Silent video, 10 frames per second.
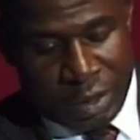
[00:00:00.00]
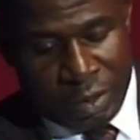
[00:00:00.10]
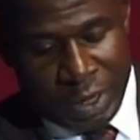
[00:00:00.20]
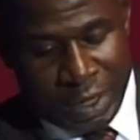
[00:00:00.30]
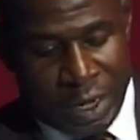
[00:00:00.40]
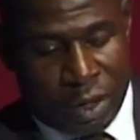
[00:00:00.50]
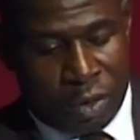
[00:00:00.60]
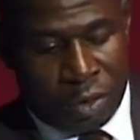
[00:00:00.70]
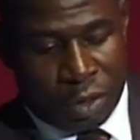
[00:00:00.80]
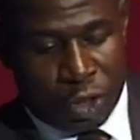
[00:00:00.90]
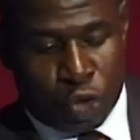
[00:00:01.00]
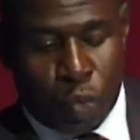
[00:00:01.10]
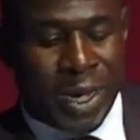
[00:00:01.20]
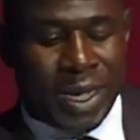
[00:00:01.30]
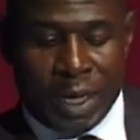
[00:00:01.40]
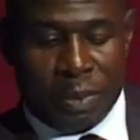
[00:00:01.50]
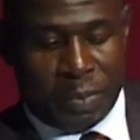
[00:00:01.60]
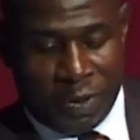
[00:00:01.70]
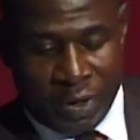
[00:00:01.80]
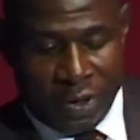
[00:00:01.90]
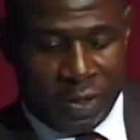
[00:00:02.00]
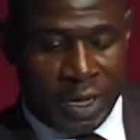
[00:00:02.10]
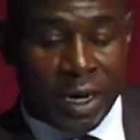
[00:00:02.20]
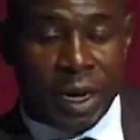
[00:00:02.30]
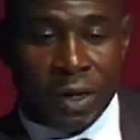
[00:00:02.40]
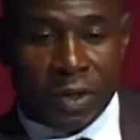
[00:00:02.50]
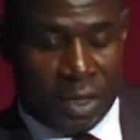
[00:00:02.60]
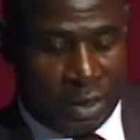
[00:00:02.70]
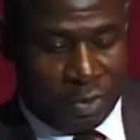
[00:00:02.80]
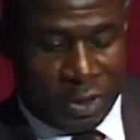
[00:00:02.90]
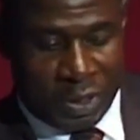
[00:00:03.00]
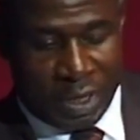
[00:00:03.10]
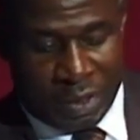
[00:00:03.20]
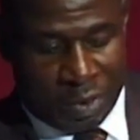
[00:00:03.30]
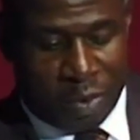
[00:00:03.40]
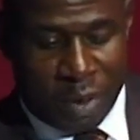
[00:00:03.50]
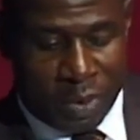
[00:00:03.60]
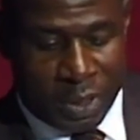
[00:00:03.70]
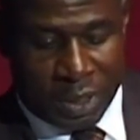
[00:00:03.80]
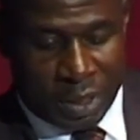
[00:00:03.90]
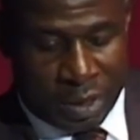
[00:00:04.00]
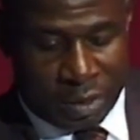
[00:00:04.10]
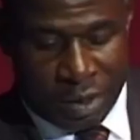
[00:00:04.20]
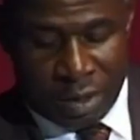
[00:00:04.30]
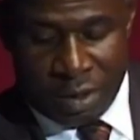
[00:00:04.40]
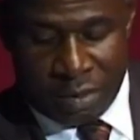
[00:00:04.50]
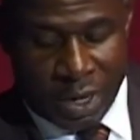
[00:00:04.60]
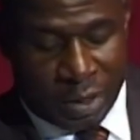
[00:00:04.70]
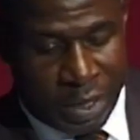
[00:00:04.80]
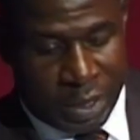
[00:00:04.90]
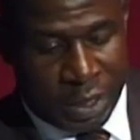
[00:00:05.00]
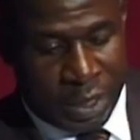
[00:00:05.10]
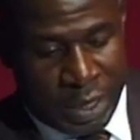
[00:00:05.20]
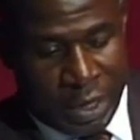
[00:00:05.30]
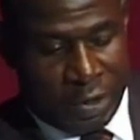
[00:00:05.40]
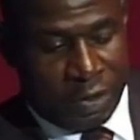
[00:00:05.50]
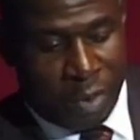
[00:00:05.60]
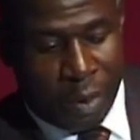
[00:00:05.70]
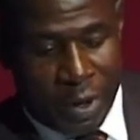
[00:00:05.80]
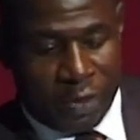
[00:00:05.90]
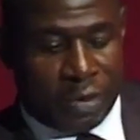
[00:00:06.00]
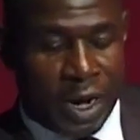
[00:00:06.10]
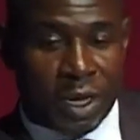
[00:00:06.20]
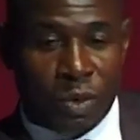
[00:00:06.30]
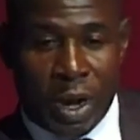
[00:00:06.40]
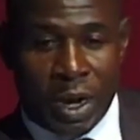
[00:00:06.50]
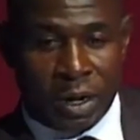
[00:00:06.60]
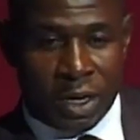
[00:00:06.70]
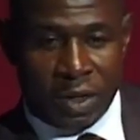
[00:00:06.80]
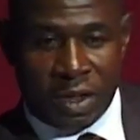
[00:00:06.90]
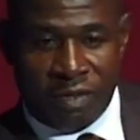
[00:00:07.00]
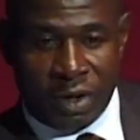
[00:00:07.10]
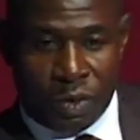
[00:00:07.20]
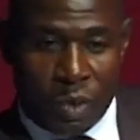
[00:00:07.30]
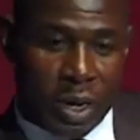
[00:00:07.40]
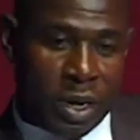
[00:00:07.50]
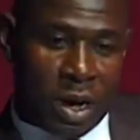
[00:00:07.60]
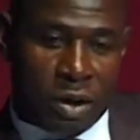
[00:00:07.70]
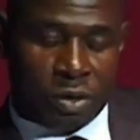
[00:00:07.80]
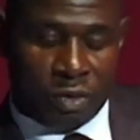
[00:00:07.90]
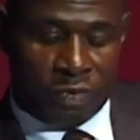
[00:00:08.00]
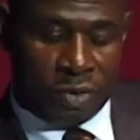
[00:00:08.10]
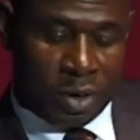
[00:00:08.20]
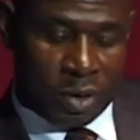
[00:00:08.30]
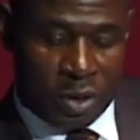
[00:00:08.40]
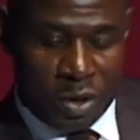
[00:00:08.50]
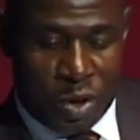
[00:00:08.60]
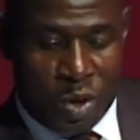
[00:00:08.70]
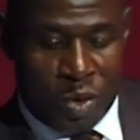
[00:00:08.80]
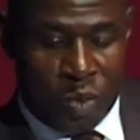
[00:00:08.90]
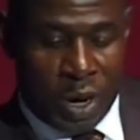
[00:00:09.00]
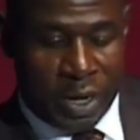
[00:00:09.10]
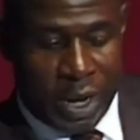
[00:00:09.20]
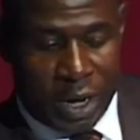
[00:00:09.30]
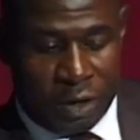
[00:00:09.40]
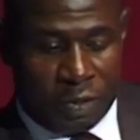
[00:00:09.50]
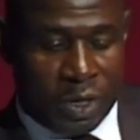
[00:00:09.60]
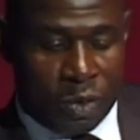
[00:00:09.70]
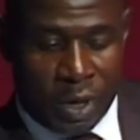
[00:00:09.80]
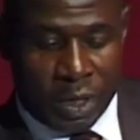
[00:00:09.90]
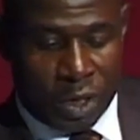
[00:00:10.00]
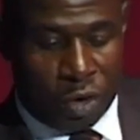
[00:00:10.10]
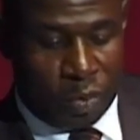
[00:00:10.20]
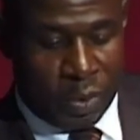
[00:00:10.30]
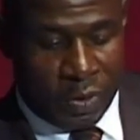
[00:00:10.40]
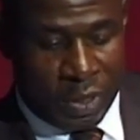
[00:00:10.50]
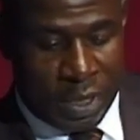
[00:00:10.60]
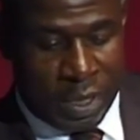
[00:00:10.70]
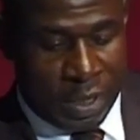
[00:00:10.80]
what they call Doing Business Index, which they publish regularly. Zimbabwe is ranked 171 out of 183 world economies.